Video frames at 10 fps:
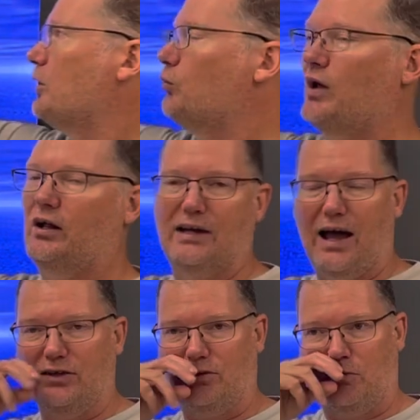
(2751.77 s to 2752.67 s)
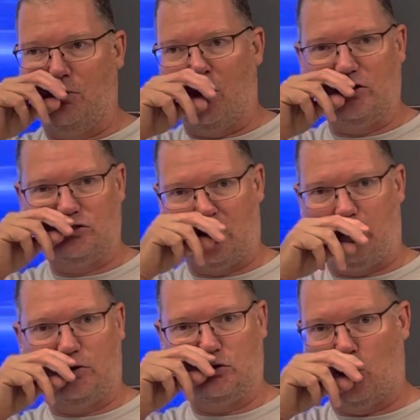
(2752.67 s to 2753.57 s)
a whale dies and we washes up on
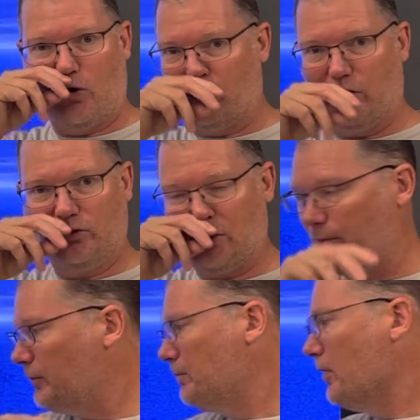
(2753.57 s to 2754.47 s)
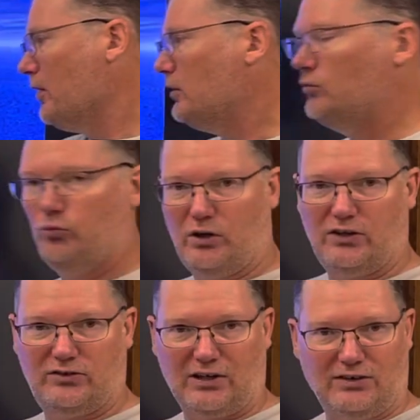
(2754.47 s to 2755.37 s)
the shore, for example, when
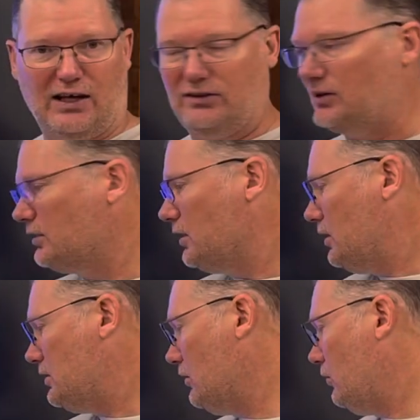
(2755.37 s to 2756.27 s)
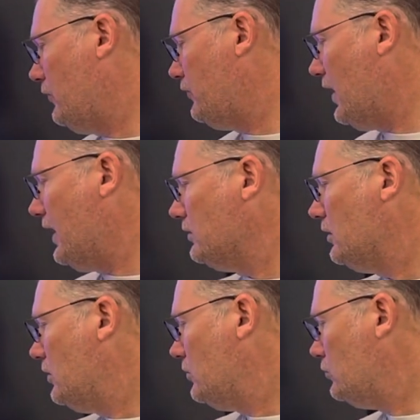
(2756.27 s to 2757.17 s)
it's dissected, they will find
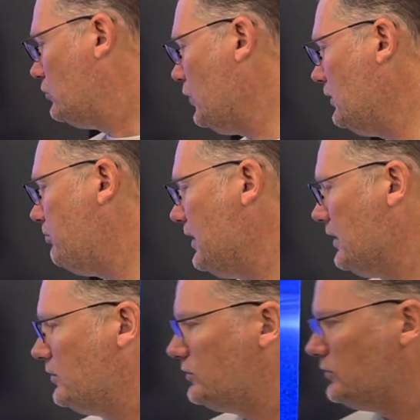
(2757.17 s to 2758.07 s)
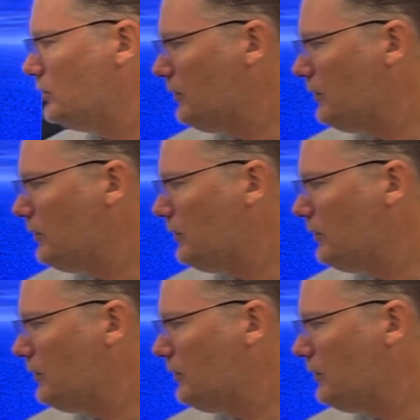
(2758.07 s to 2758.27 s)
squid beaks,